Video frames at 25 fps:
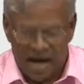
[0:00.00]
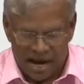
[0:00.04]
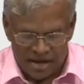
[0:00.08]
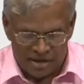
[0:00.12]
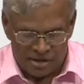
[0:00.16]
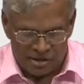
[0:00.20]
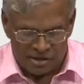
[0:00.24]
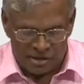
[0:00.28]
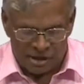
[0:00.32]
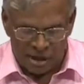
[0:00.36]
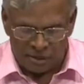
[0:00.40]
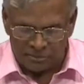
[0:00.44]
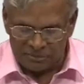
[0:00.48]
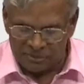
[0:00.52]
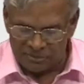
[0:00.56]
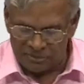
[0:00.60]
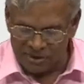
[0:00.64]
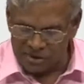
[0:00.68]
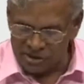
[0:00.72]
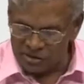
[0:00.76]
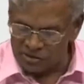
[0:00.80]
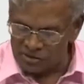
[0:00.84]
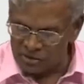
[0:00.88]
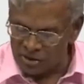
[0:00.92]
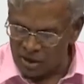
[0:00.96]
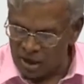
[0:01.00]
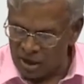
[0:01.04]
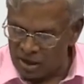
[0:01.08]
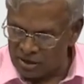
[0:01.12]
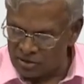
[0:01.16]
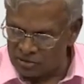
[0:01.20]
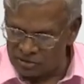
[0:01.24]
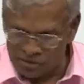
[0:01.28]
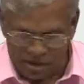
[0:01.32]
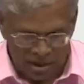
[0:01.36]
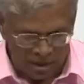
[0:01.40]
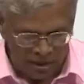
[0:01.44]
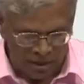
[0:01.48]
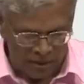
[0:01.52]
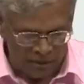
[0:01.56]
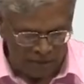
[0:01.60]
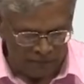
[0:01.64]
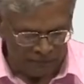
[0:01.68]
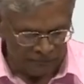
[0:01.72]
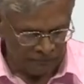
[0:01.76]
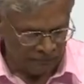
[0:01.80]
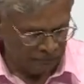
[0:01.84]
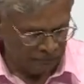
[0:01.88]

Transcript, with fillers: and the observations are 0.